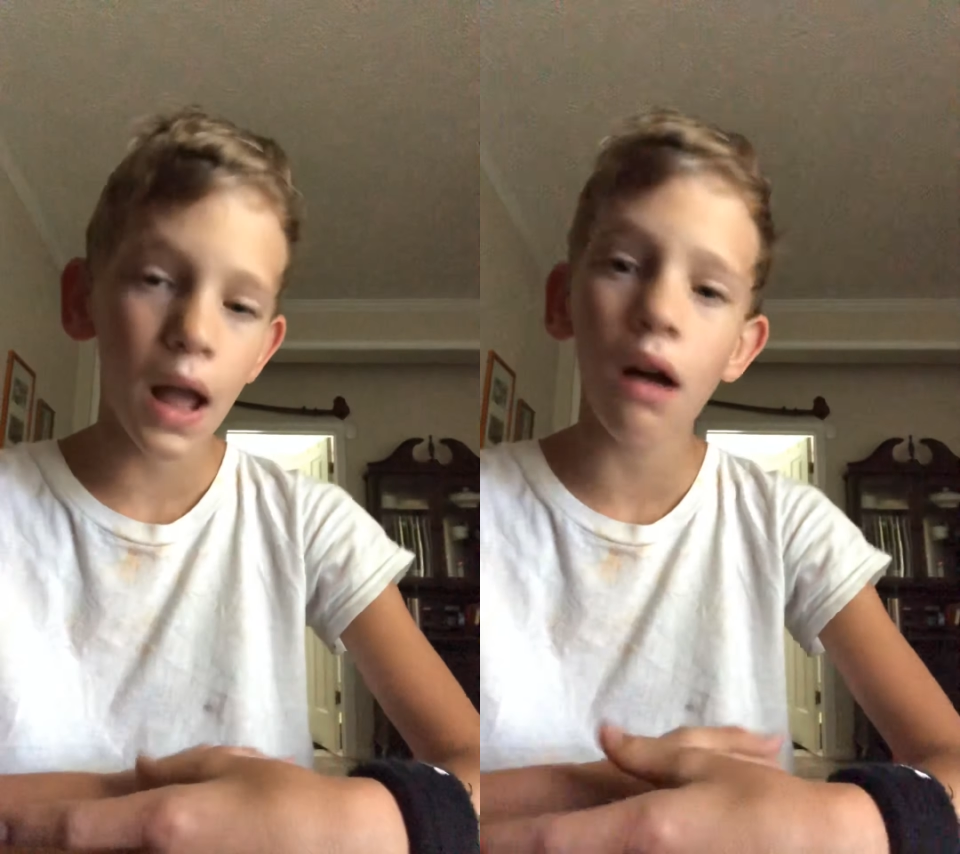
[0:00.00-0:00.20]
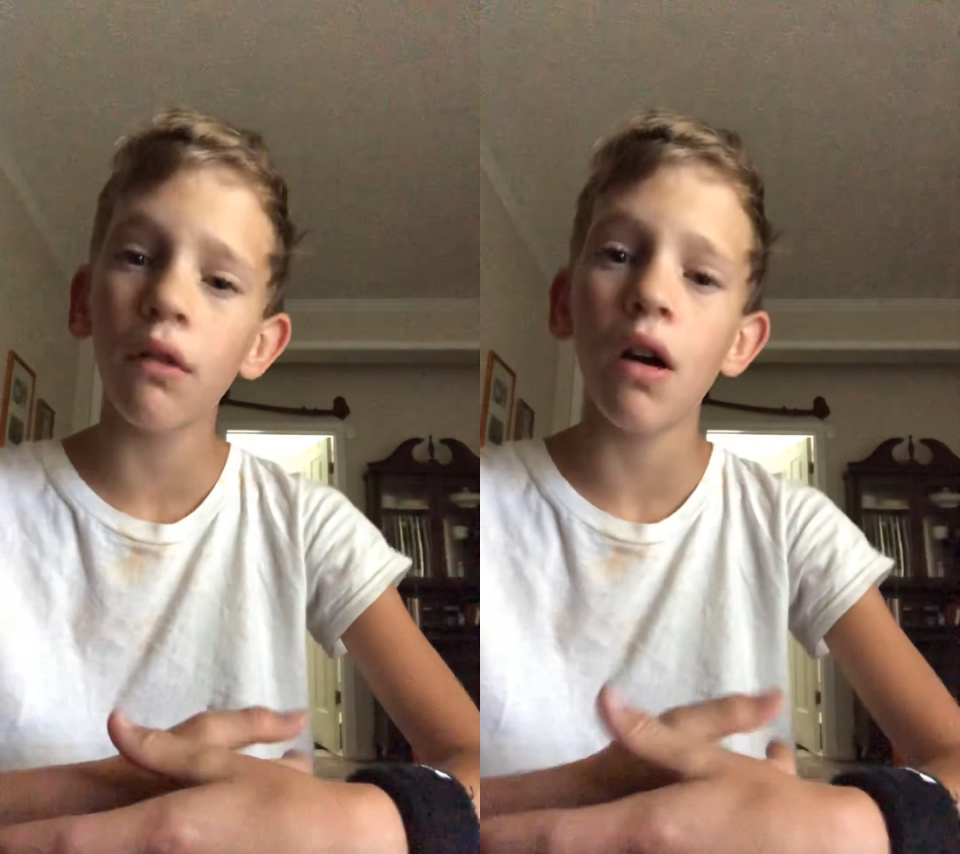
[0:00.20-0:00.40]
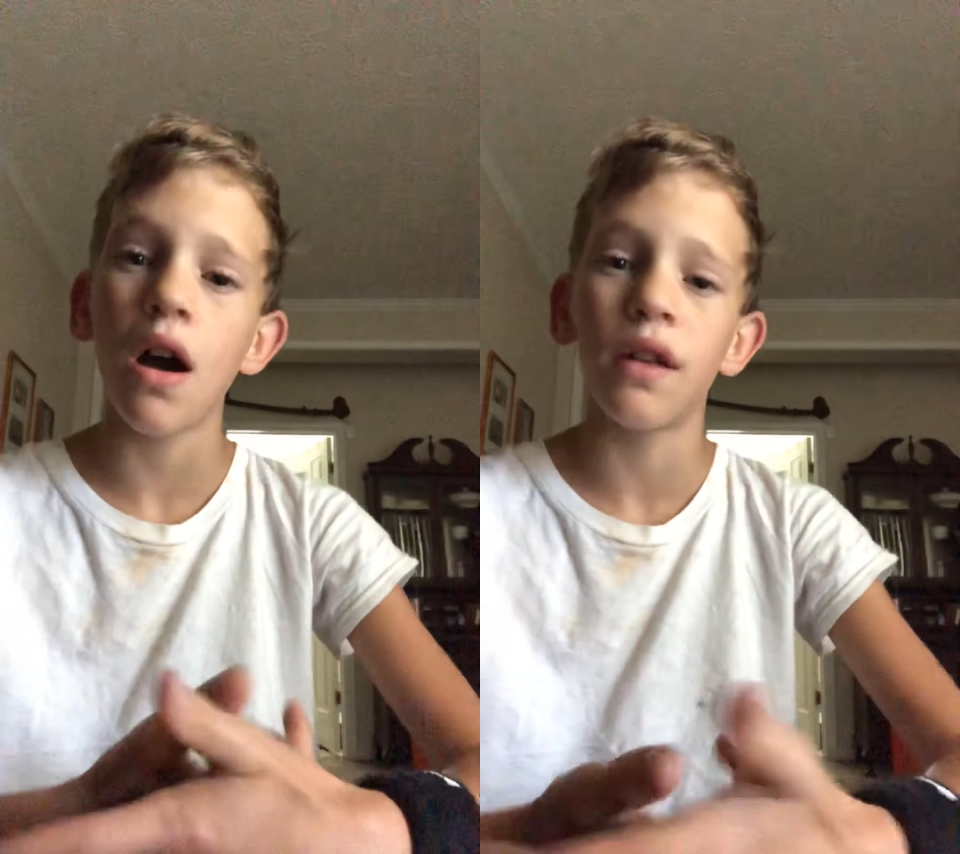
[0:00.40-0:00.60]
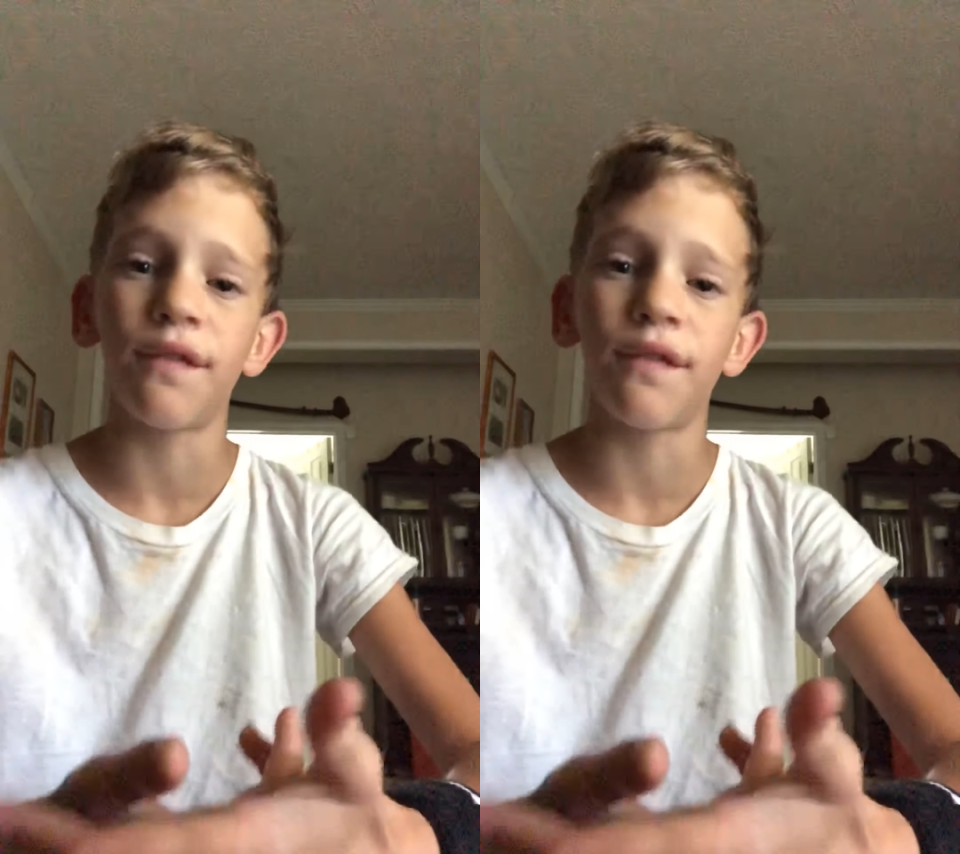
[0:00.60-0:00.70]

I don't know how to